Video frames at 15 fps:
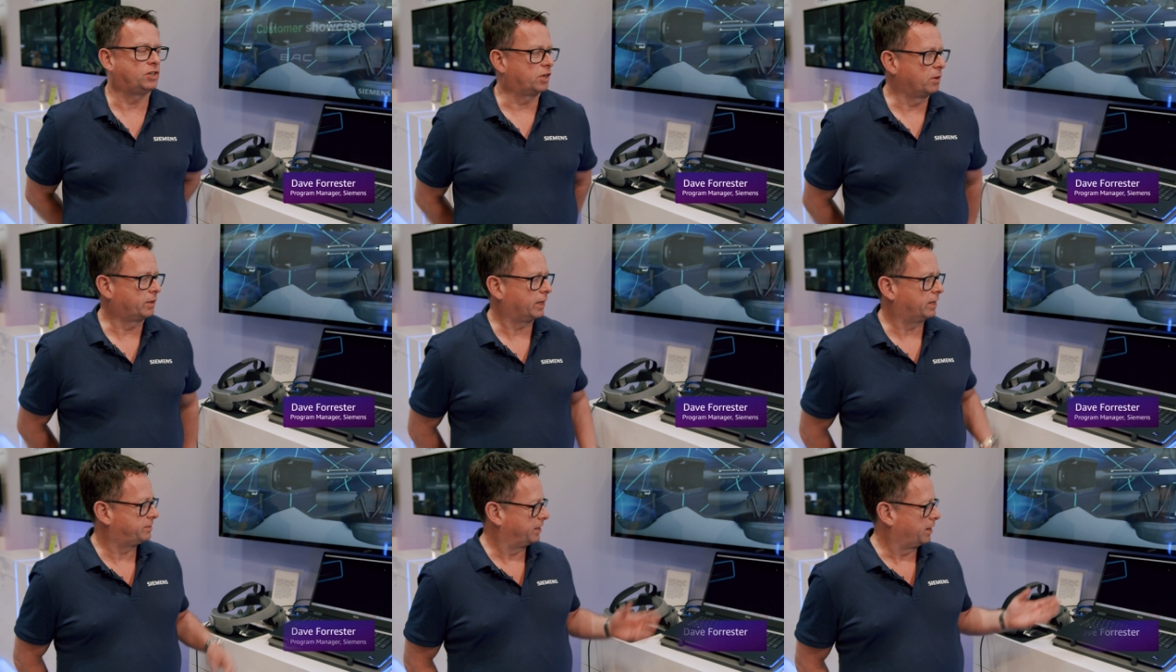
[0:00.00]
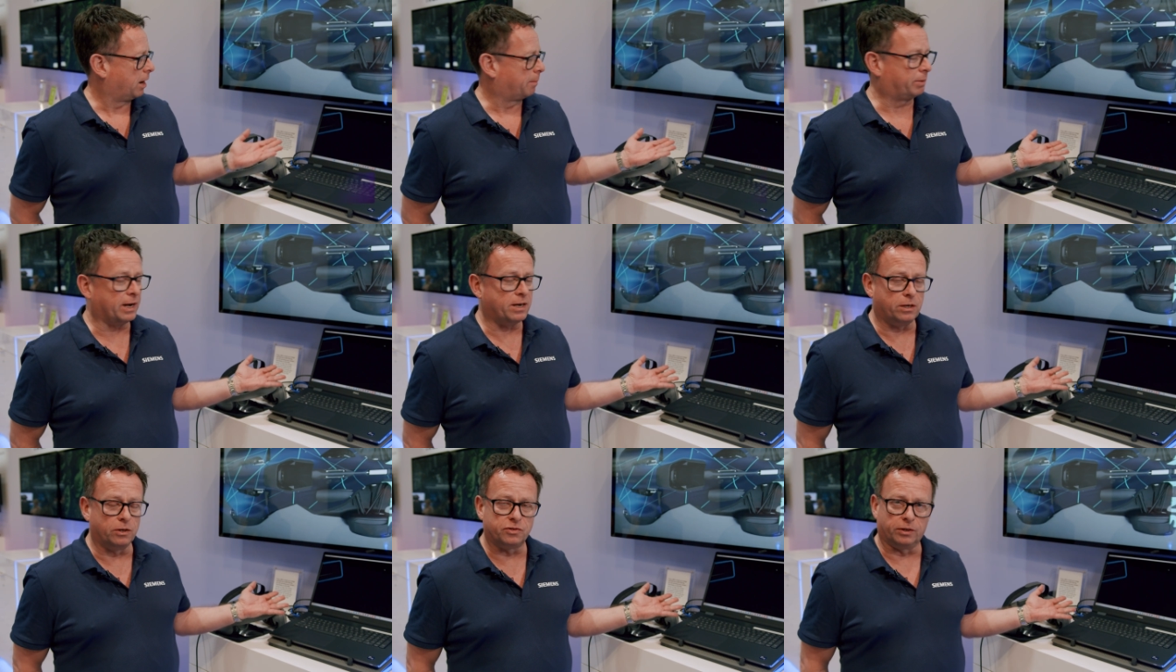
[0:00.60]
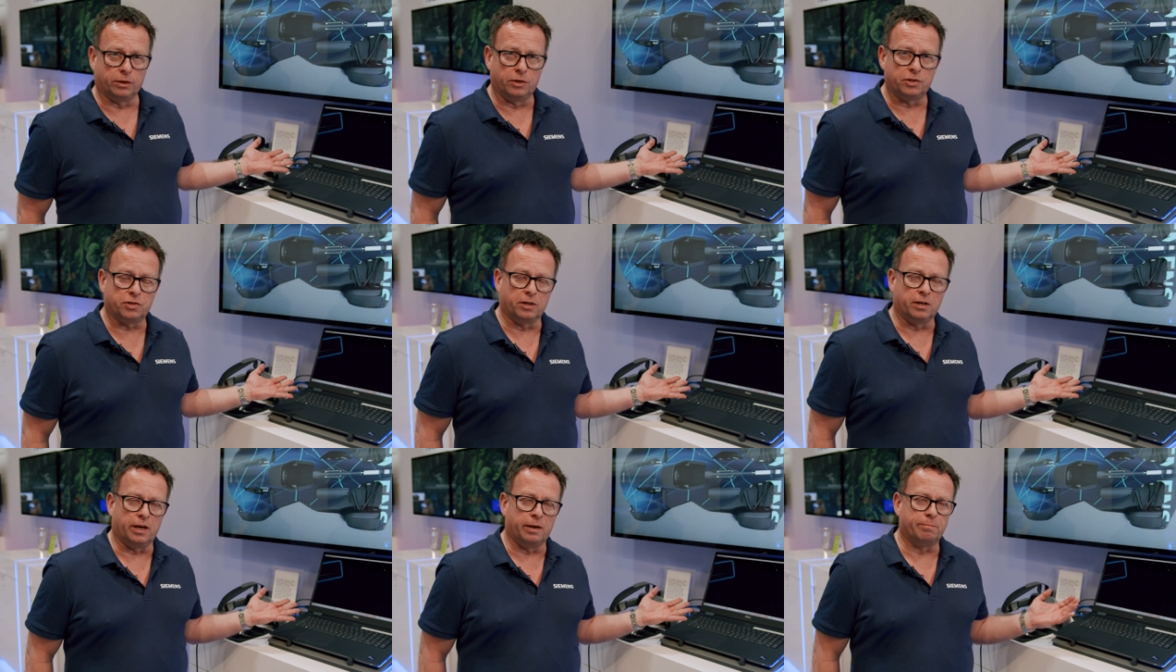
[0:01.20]
showcasing our brand new
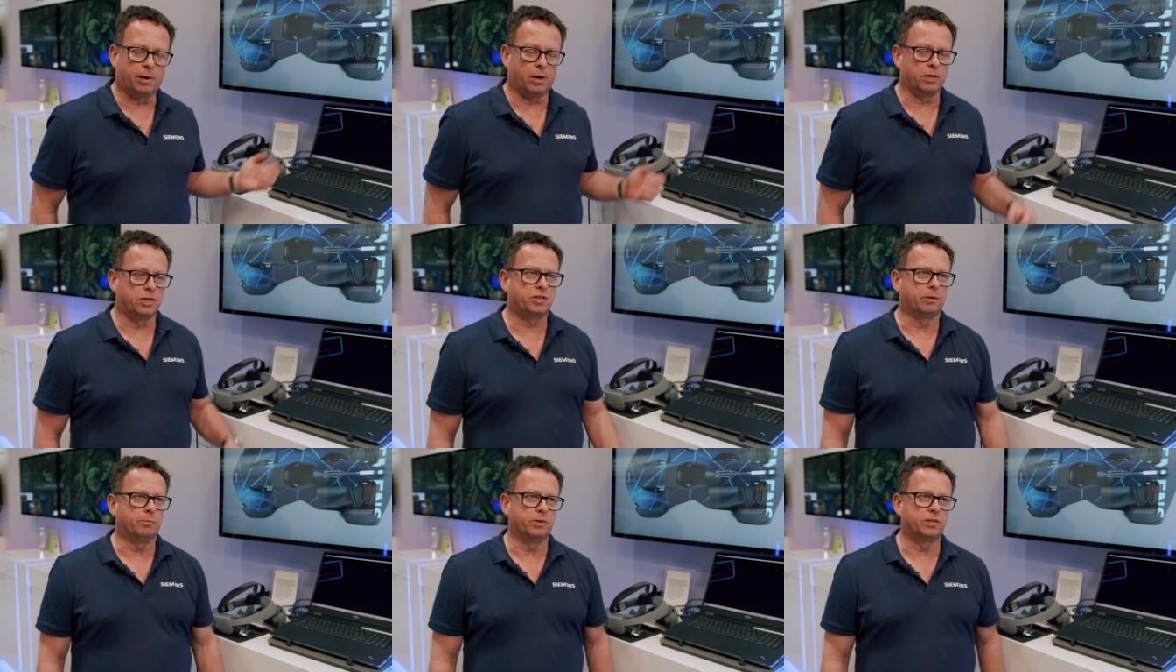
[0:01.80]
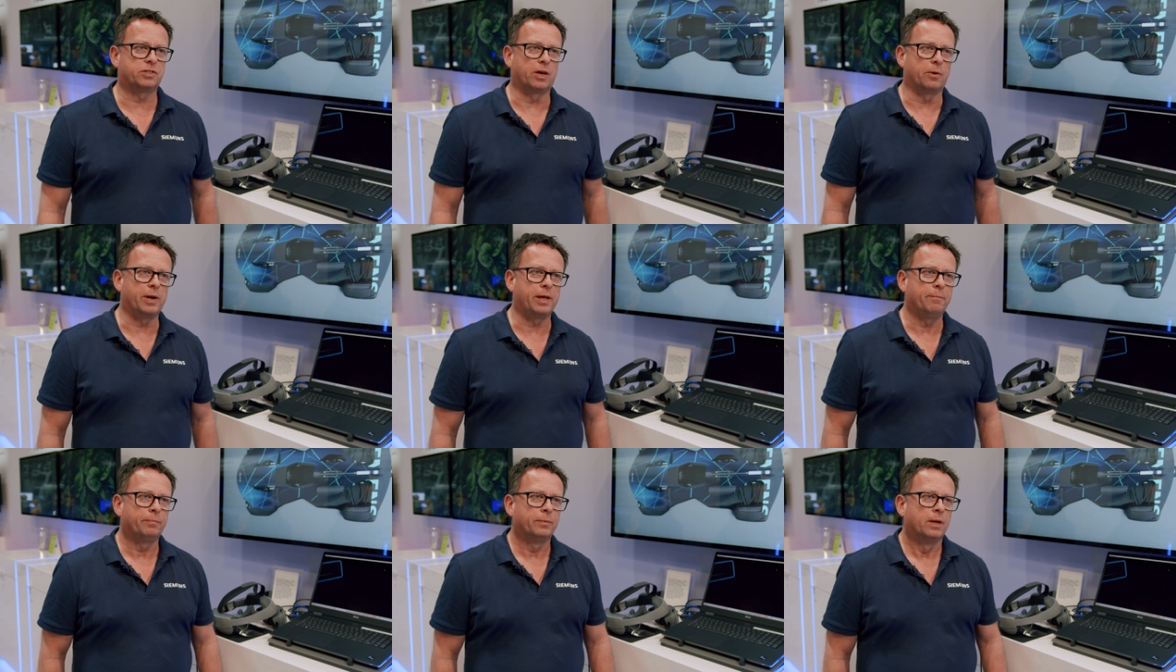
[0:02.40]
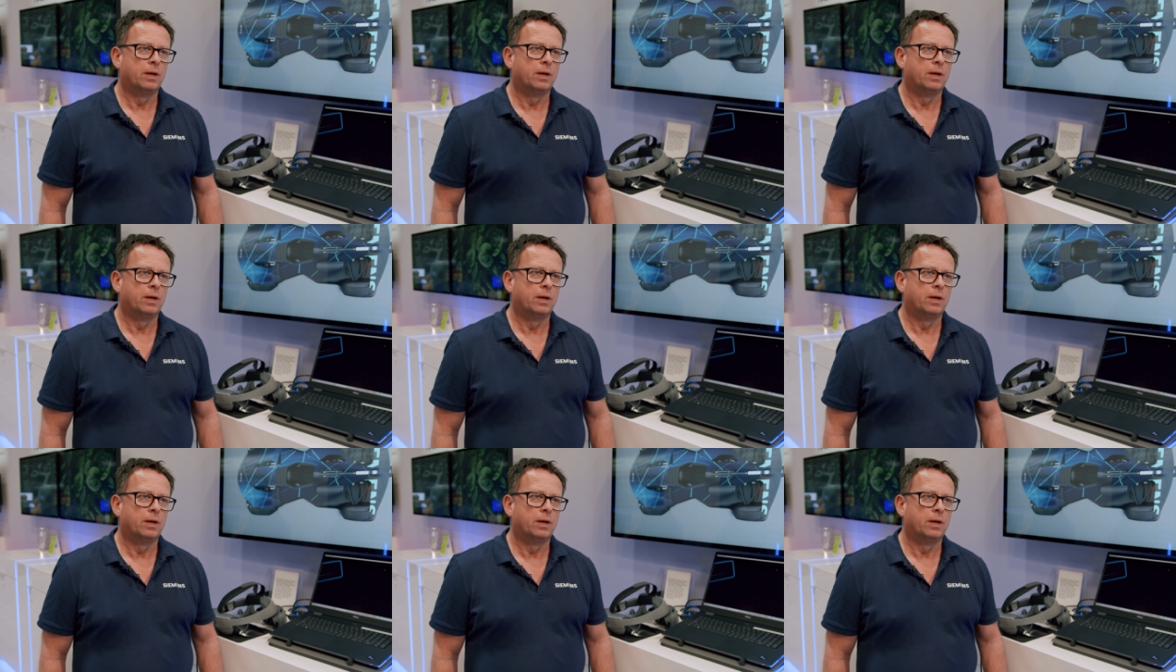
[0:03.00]
solution in partnership with Sony.